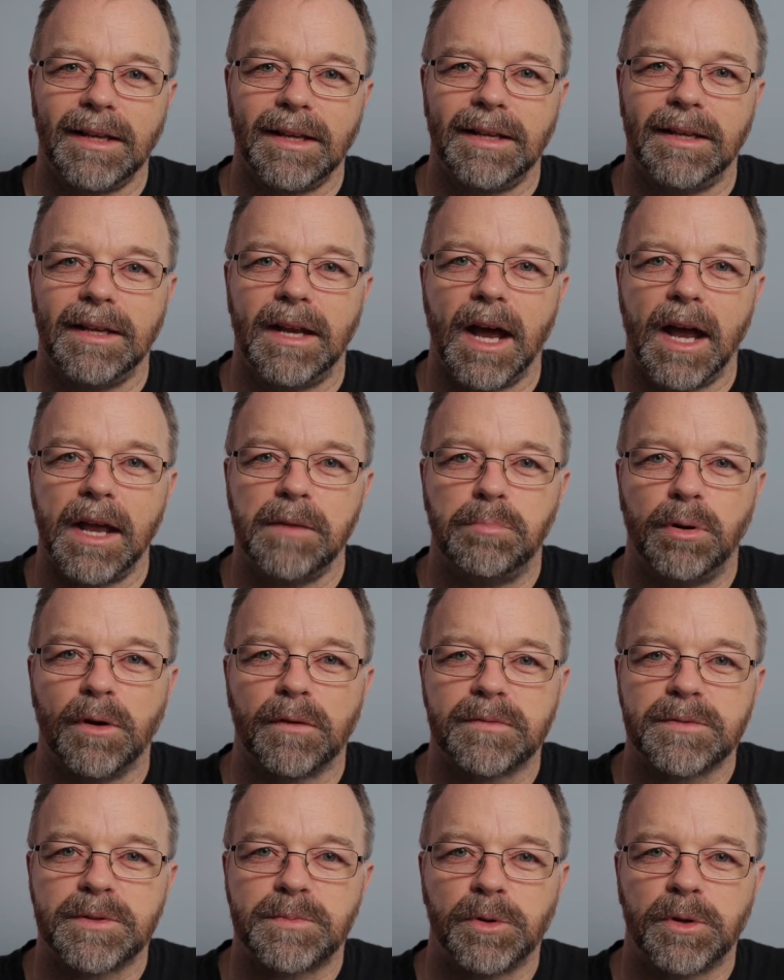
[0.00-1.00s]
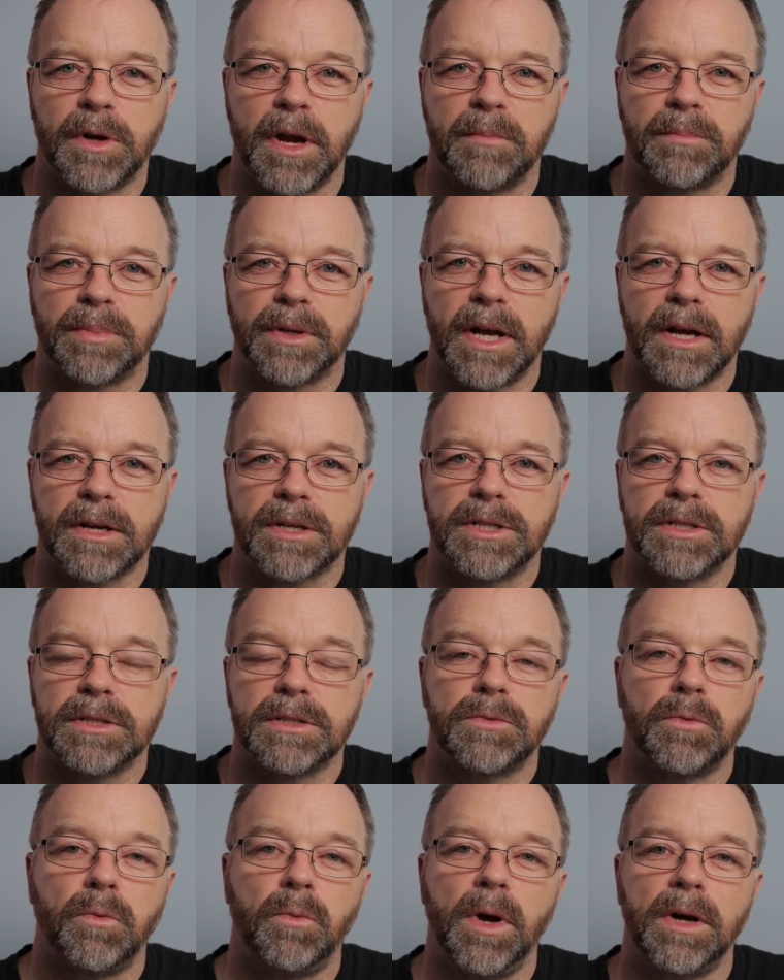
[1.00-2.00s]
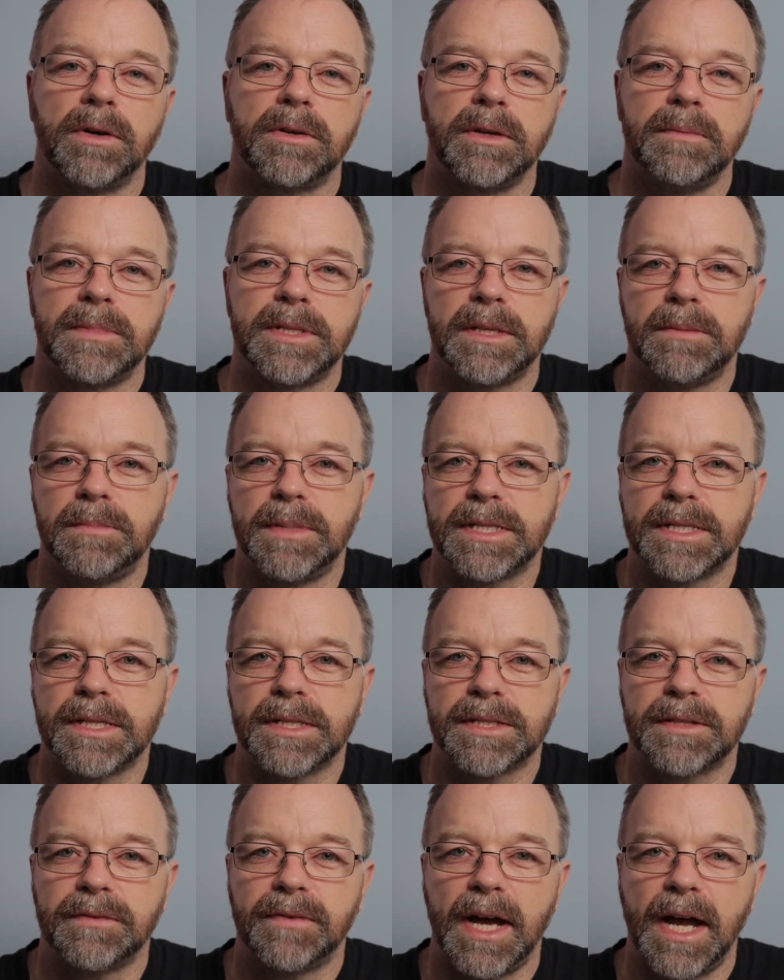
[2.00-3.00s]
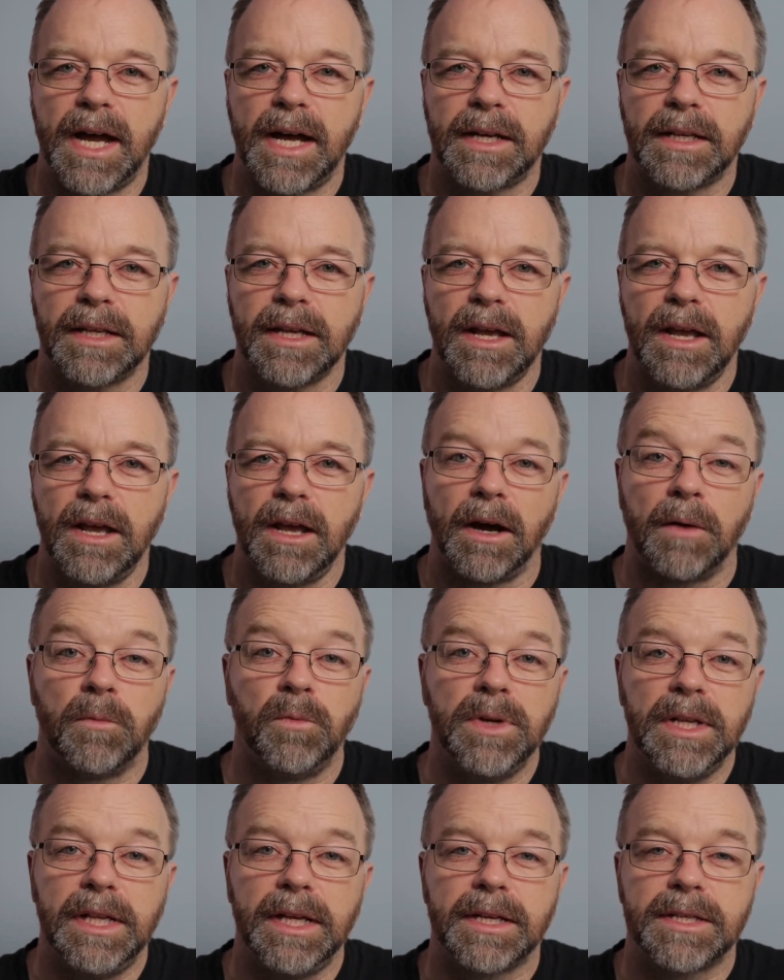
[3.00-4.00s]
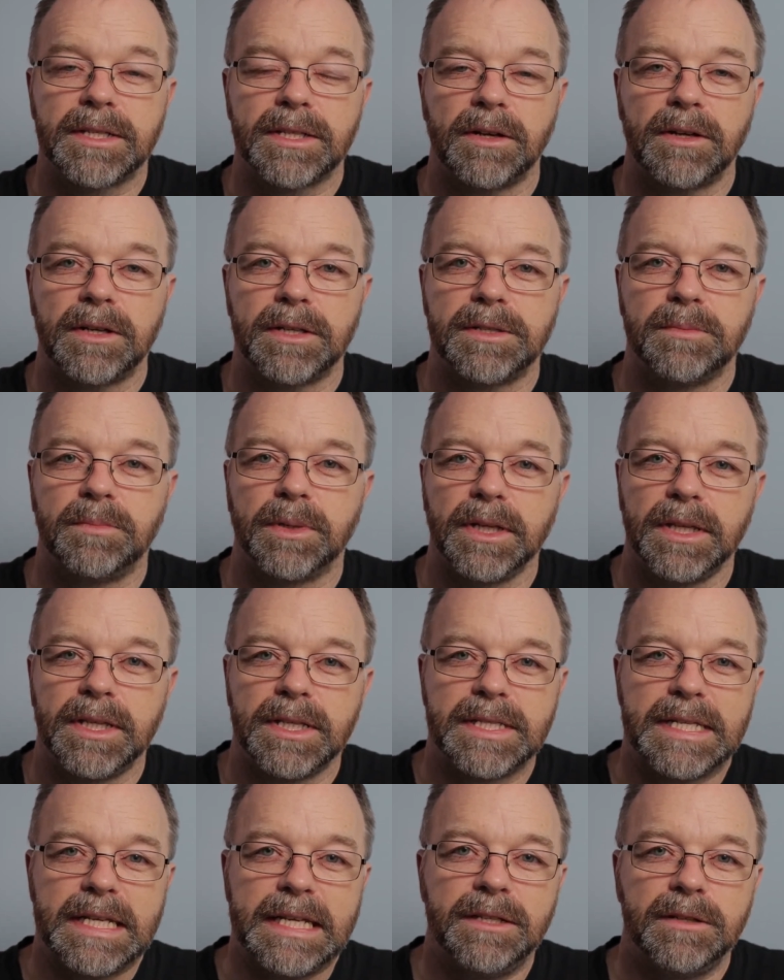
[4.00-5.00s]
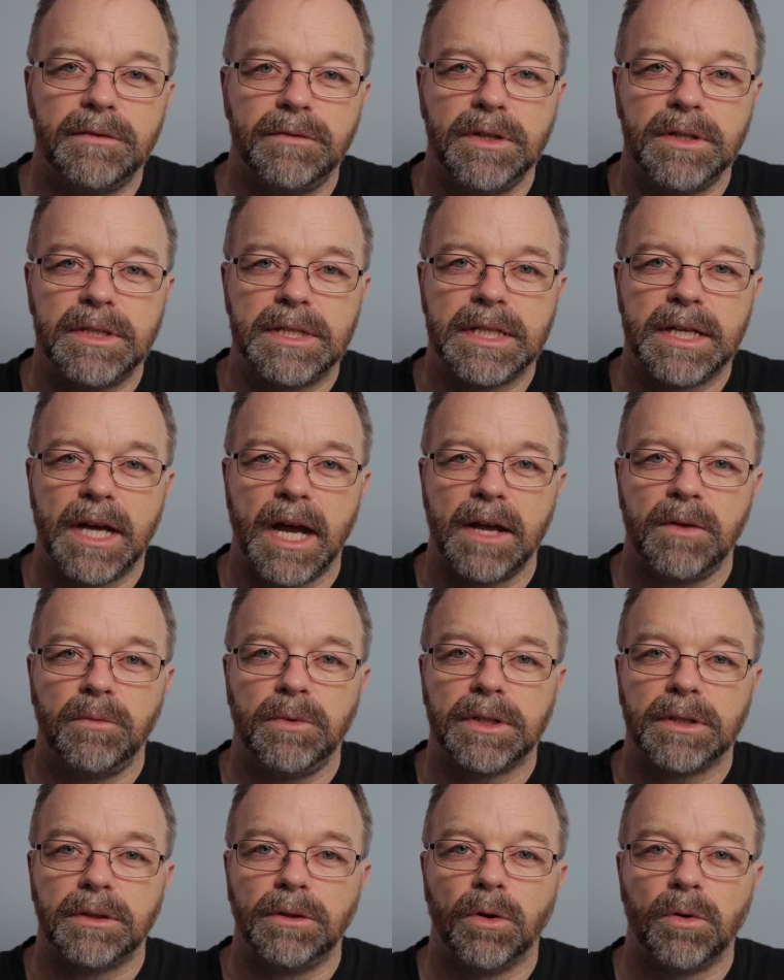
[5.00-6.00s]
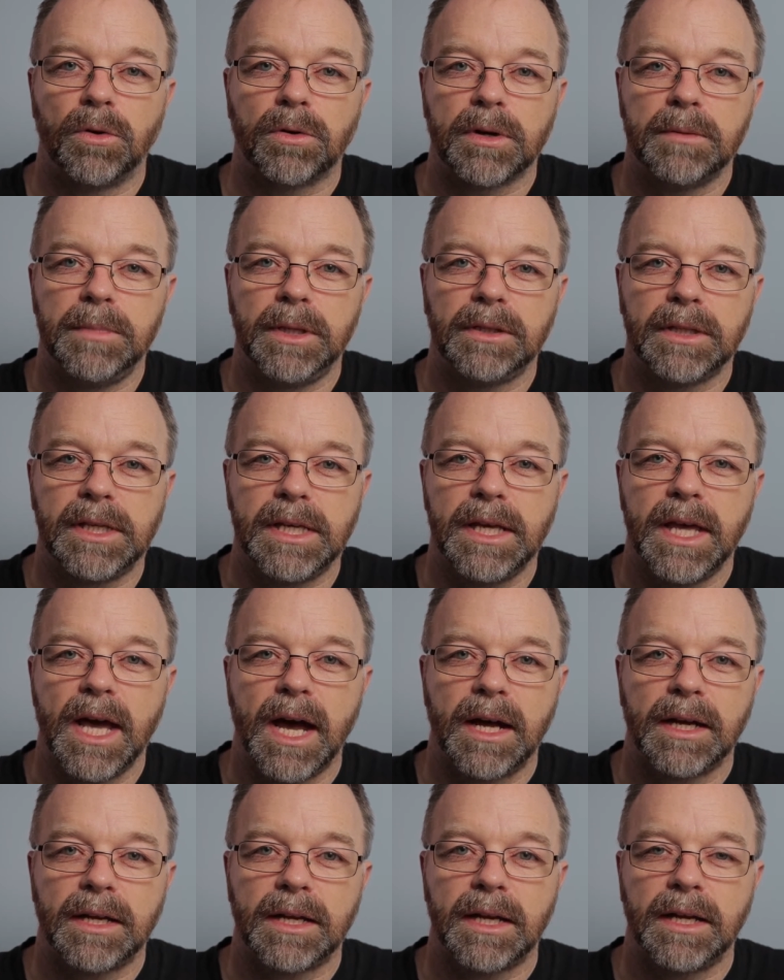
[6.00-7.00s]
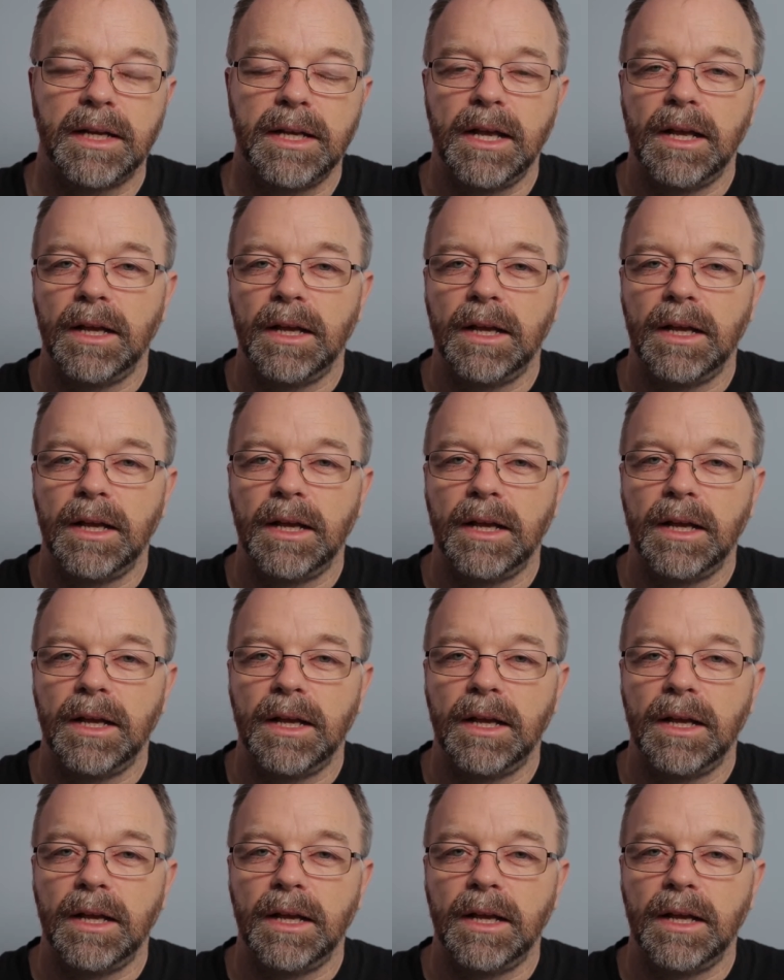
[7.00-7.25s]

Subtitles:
G'day, Paul from Small Crown Productions. Welcome to the Business of Art. I'm really excited to bring you this interview today with Laura Milke Garner.